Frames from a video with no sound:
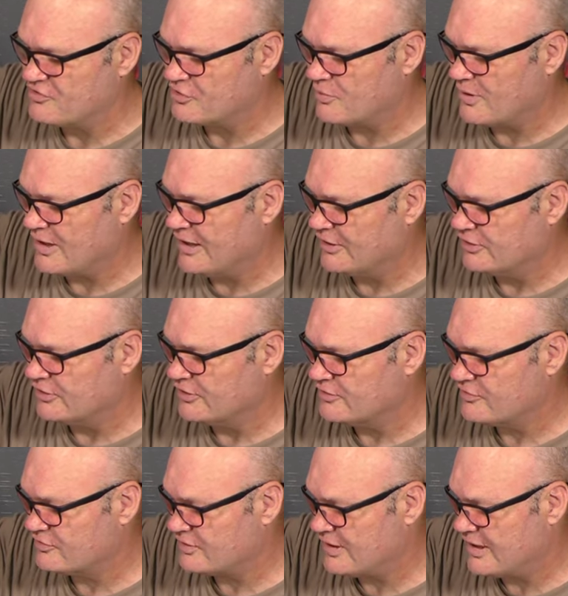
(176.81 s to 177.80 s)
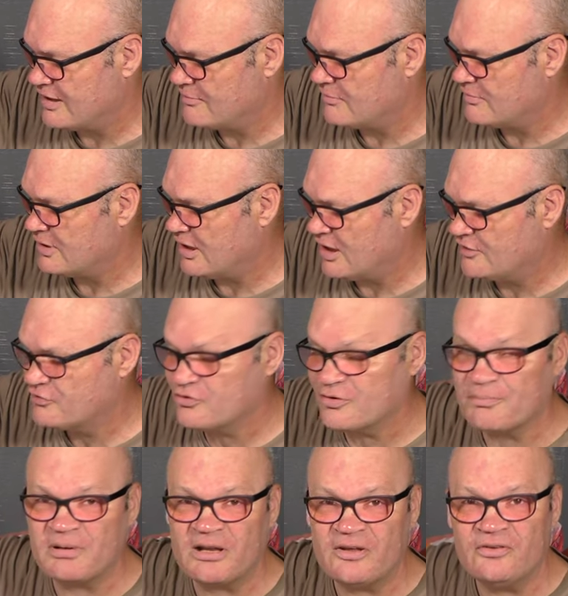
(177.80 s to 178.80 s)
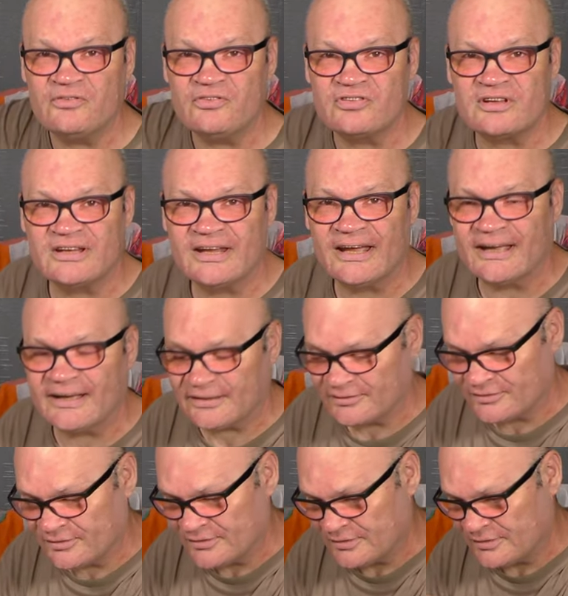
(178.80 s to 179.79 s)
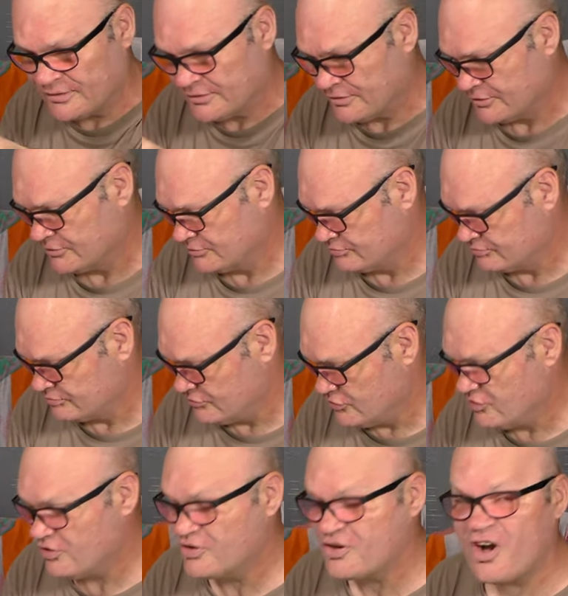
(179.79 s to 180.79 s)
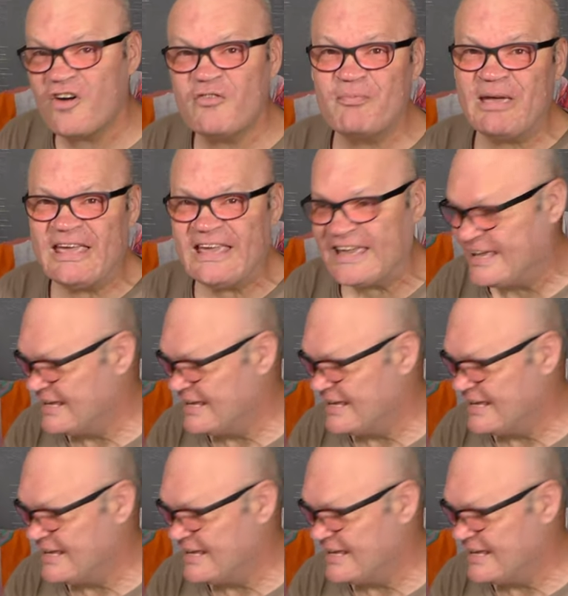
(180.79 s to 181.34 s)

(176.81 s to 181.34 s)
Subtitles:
is quite good. 100 balloons in there. 2.5p